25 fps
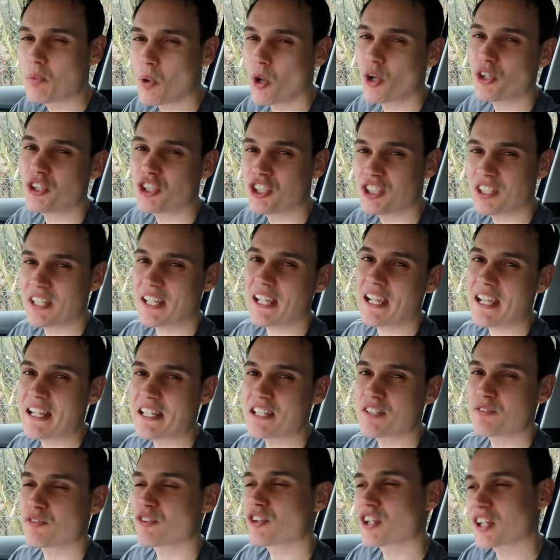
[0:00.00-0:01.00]
what you
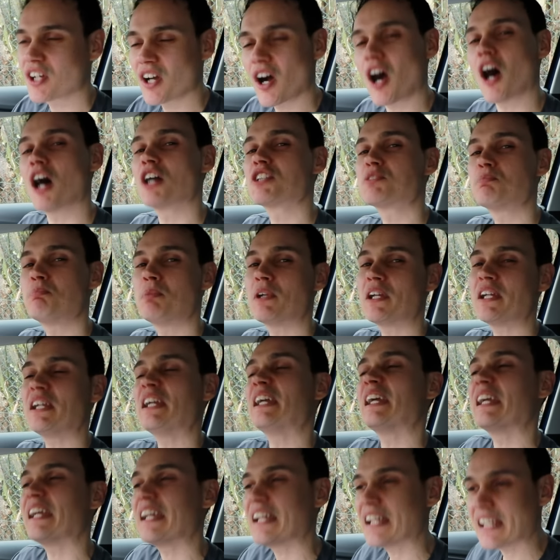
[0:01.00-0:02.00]
need for the car to
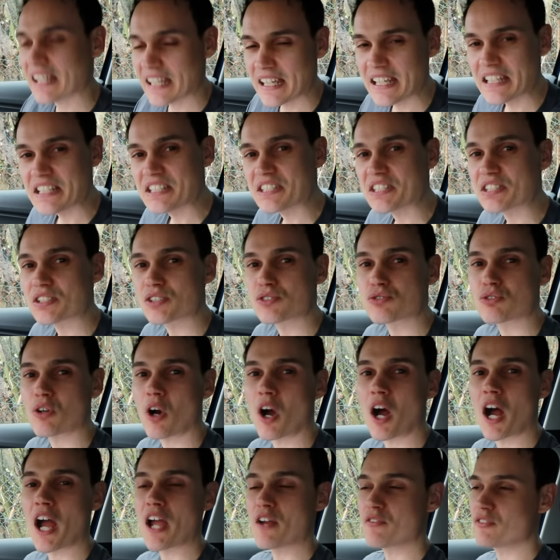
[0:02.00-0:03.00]
be easy to
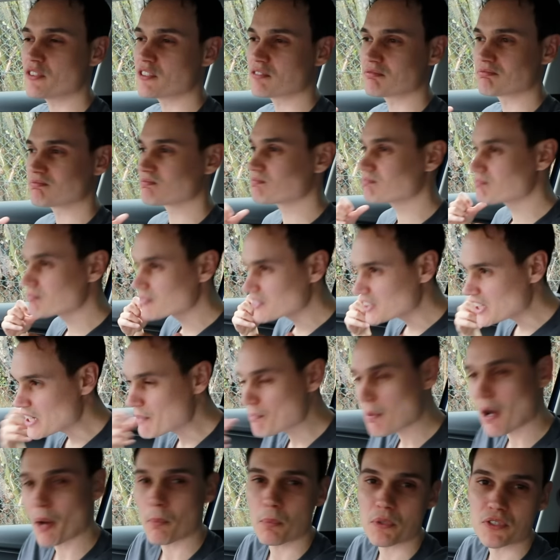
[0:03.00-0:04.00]
drive and
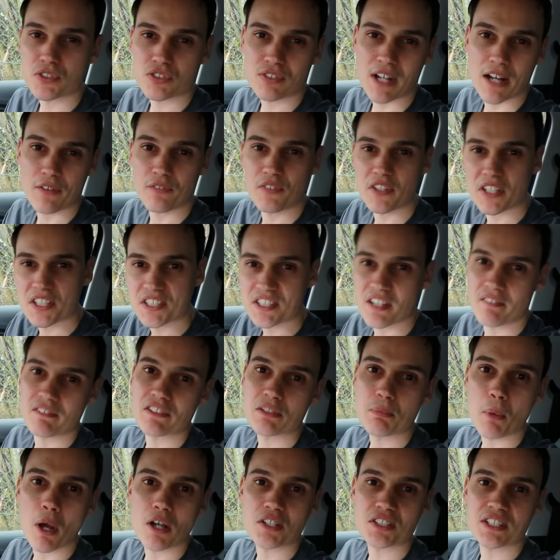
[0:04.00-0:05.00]
keep up with traffic,
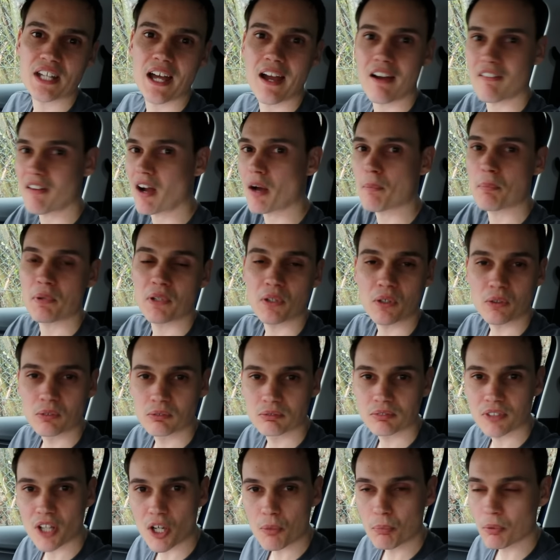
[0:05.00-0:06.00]
70 miles an hour uphill,
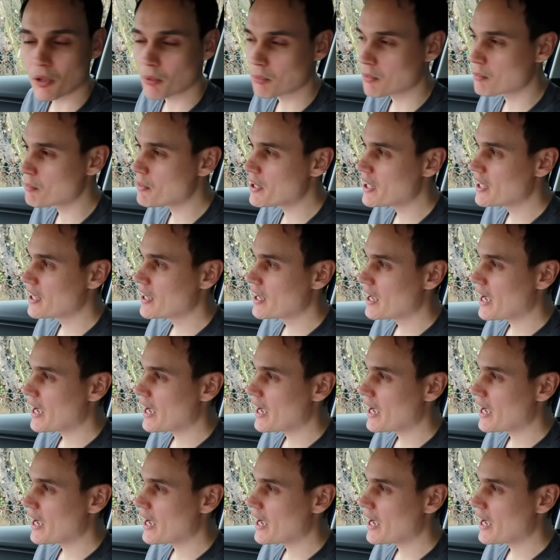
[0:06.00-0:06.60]
no problem.